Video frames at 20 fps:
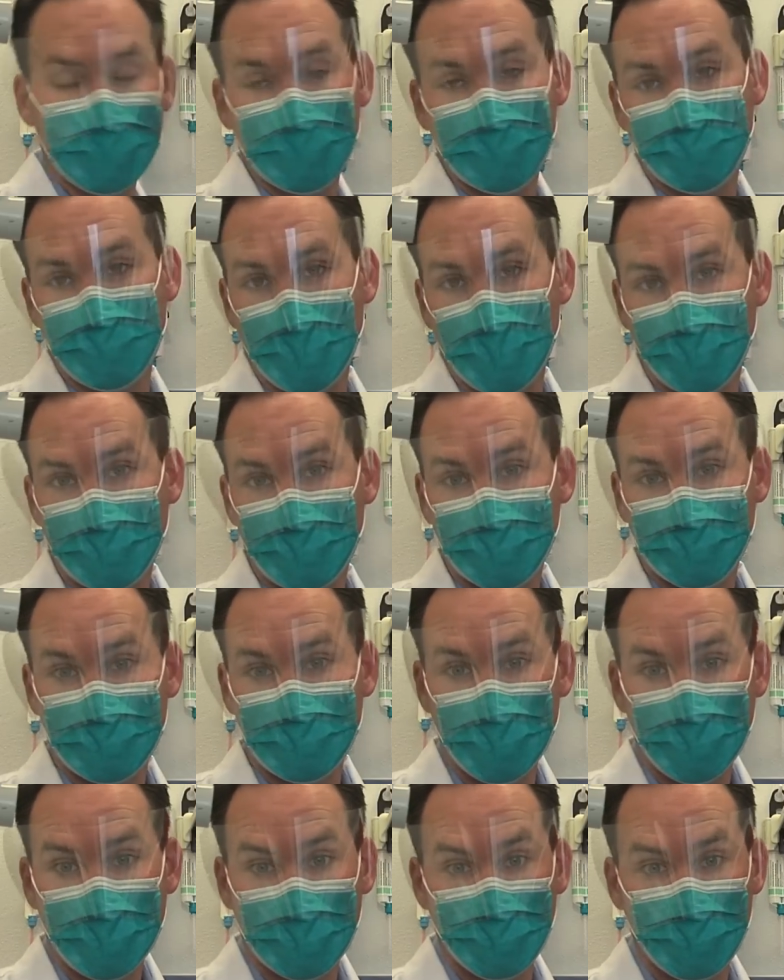in the mouth and
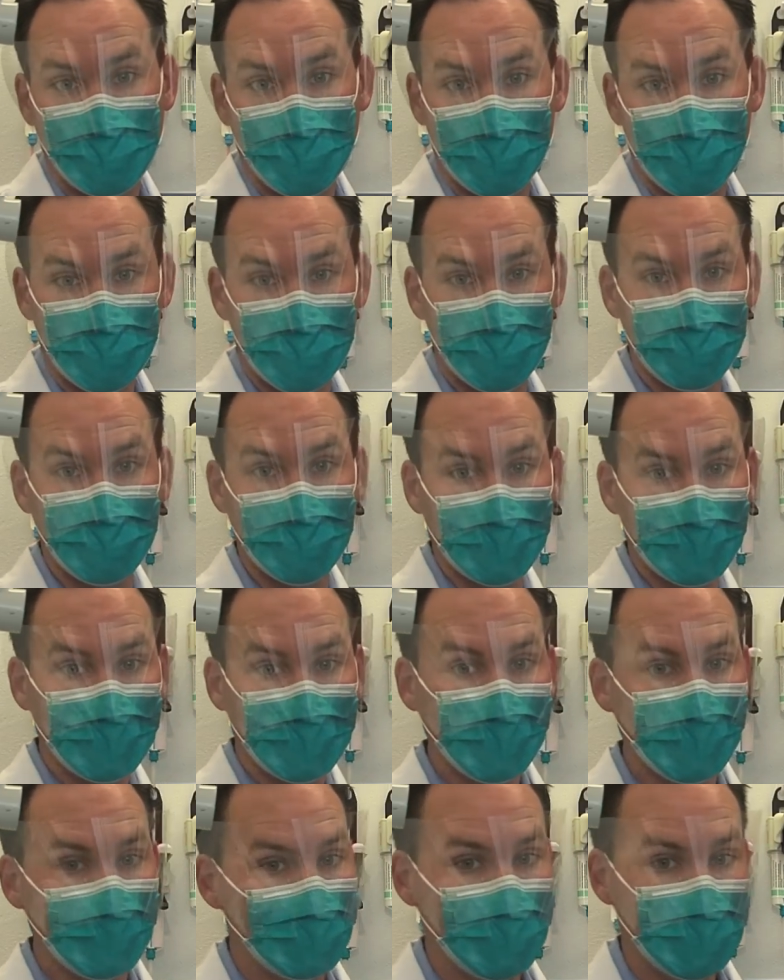take an impression
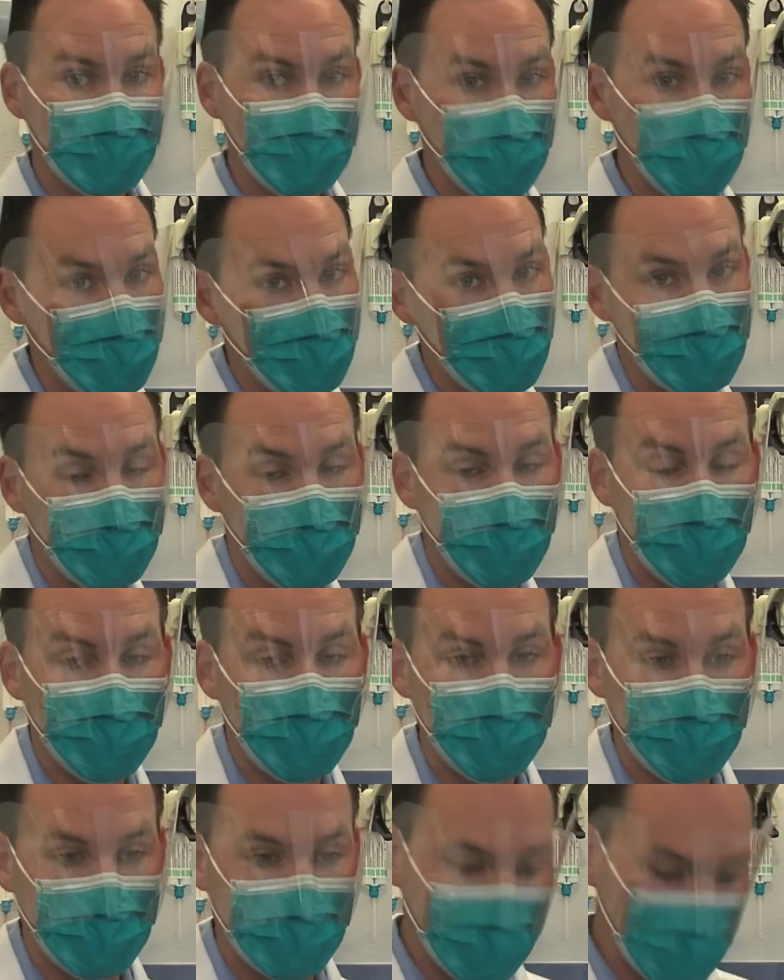like normal crown
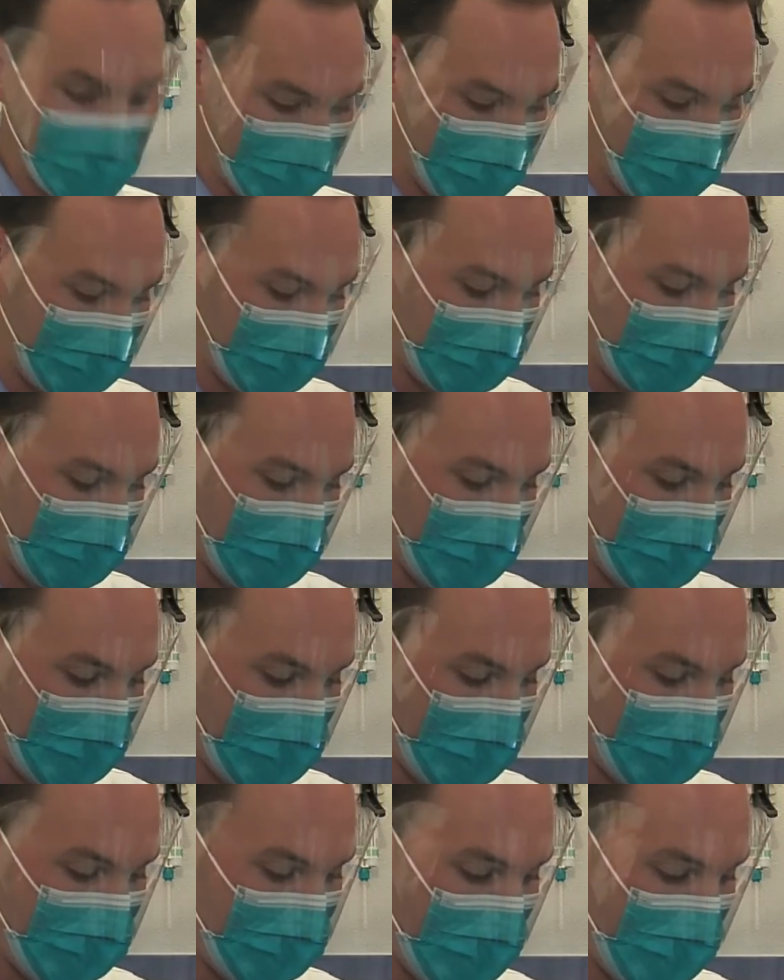and bridge, like
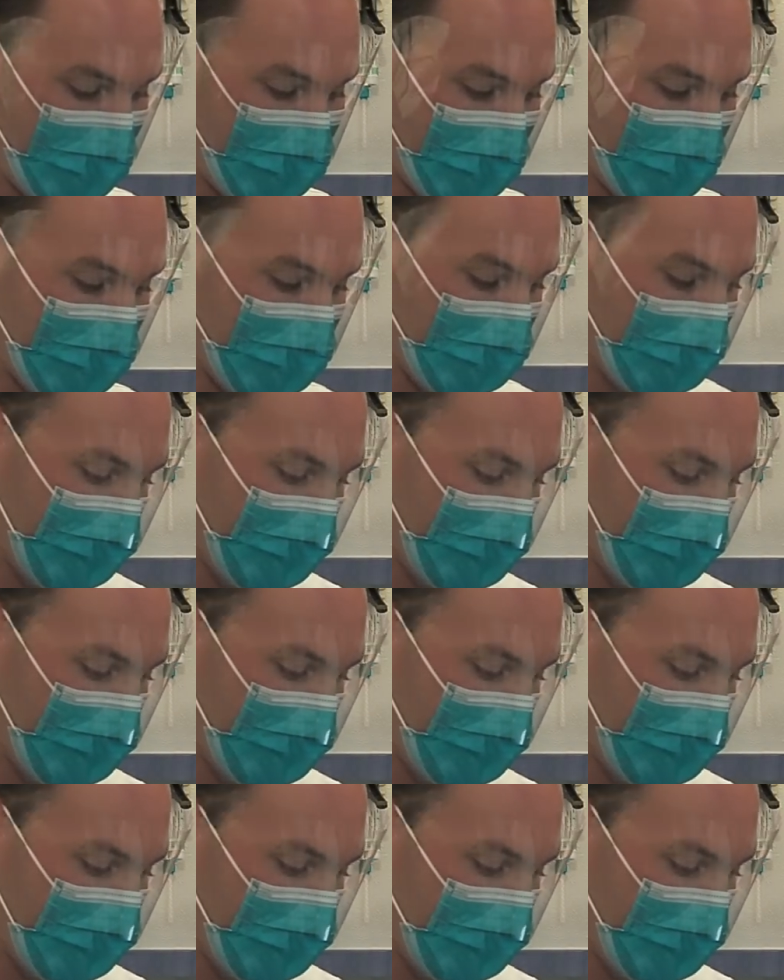I mentioned.